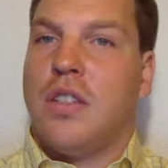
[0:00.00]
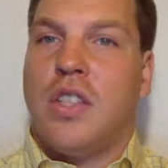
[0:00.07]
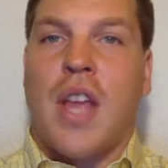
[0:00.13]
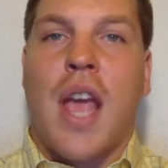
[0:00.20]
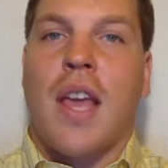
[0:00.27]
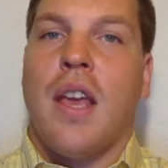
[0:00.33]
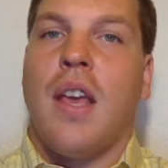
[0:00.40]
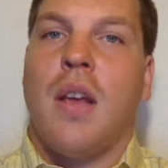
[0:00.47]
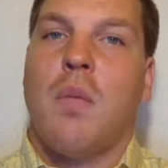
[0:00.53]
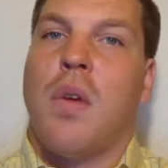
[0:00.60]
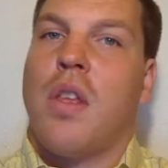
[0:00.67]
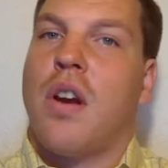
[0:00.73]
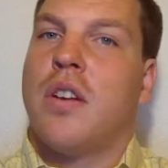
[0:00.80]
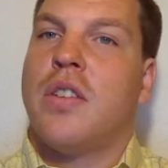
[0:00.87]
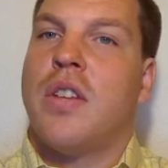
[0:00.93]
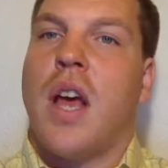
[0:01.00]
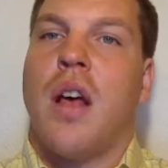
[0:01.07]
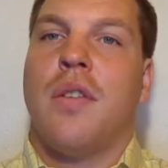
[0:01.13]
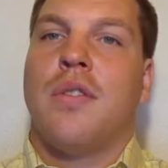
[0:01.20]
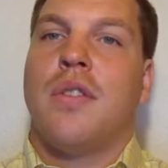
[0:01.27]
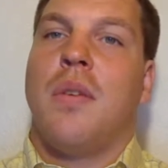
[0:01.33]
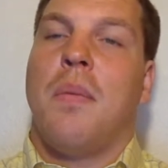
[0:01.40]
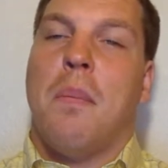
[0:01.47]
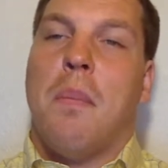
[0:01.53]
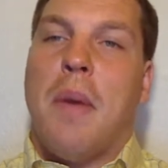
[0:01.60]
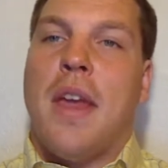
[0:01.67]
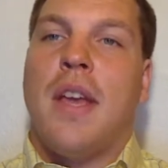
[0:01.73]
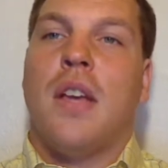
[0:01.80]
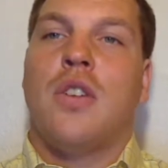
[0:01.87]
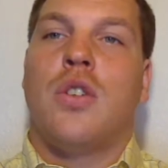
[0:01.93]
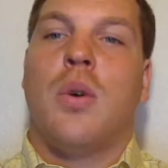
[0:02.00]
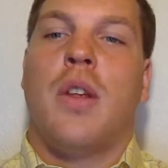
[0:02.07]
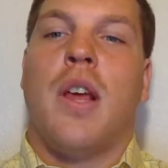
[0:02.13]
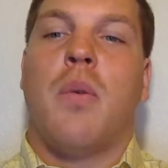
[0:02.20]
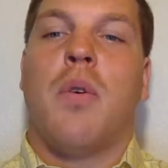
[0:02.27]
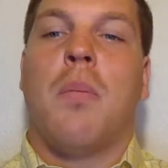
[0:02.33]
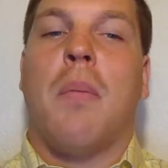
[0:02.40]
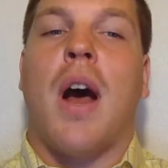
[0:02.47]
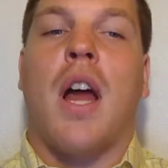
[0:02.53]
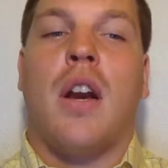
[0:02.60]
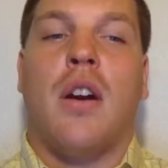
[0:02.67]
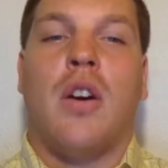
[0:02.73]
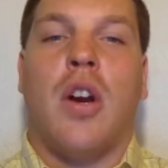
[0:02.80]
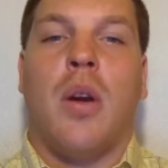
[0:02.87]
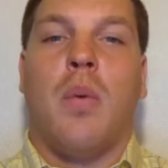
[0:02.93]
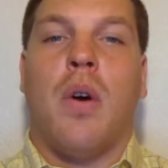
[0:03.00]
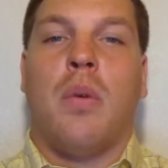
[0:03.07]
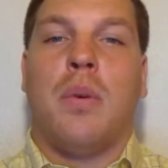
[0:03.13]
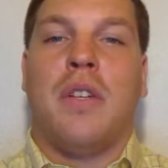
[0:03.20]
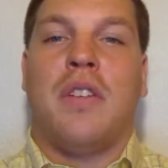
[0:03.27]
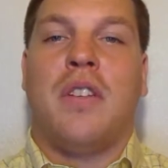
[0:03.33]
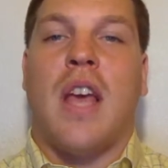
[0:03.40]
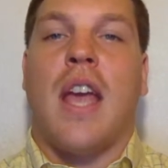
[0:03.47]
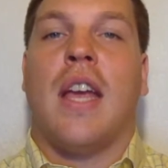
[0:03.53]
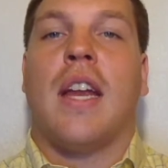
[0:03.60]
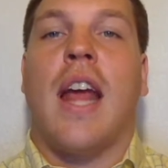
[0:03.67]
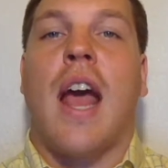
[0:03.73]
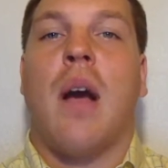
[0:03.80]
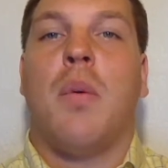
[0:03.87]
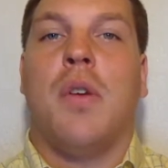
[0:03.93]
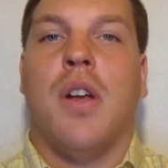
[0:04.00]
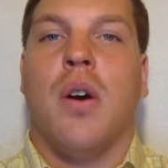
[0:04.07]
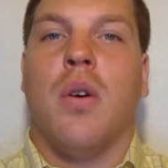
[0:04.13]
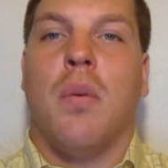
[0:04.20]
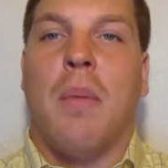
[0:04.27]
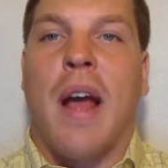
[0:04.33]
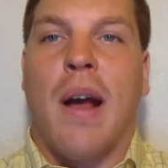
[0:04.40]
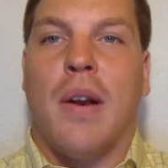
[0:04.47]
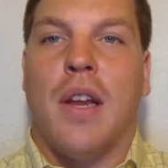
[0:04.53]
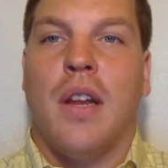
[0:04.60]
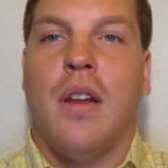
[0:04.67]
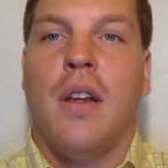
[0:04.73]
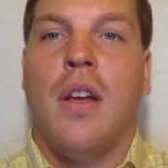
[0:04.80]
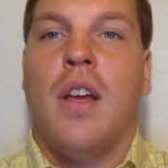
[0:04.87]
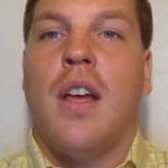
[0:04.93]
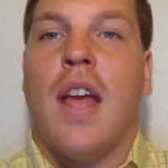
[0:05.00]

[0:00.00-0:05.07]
checking in with ourselves, making sure that we're monitoring what we say and how we go about it.